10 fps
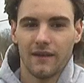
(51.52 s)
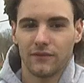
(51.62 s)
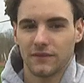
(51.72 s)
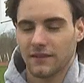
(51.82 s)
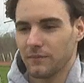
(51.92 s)

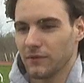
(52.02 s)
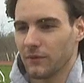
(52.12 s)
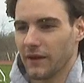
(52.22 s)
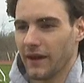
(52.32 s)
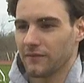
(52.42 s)
Every step of the
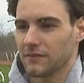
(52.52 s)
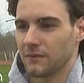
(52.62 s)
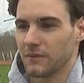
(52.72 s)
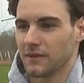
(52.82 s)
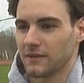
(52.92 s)
way I have
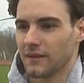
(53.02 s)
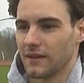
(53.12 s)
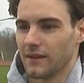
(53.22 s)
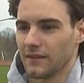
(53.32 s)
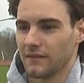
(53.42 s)
someone
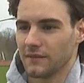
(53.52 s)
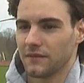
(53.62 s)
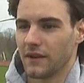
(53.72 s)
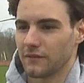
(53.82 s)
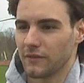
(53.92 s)
uh,
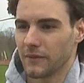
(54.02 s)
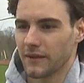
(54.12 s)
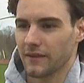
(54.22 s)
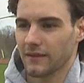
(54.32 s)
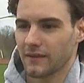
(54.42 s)
that's there for
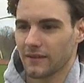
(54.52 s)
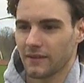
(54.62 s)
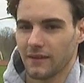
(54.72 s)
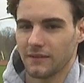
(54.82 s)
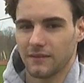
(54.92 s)
me.
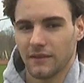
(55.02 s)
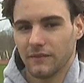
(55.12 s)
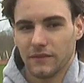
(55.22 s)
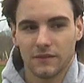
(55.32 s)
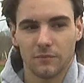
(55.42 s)
It's,
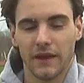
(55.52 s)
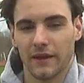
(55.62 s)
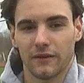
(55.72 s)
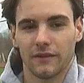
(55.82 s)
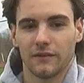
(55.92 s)
if it's a
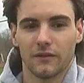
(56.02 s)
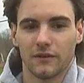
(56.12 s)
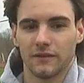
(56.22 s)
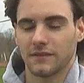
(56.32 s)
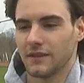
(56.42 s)
parent
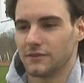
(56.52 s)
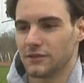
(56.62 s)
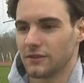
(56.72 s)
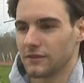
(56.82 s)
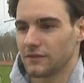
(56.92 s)
or a
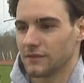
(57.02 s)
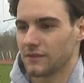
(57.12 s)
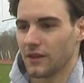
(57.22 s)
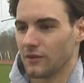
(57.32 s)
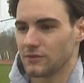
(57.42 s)
teacher or
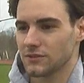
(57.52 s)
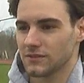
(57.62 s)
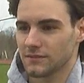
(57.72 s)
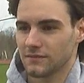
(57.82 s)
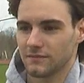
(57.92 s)

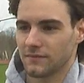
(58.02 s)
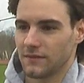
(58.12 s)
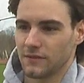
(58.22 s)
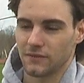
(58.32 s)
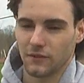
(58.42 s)
coach,
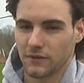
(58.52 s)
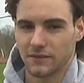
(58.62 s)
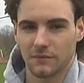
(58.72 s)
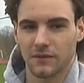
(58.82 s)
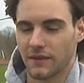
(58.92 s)
it's, there's always
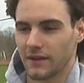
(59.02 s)
someone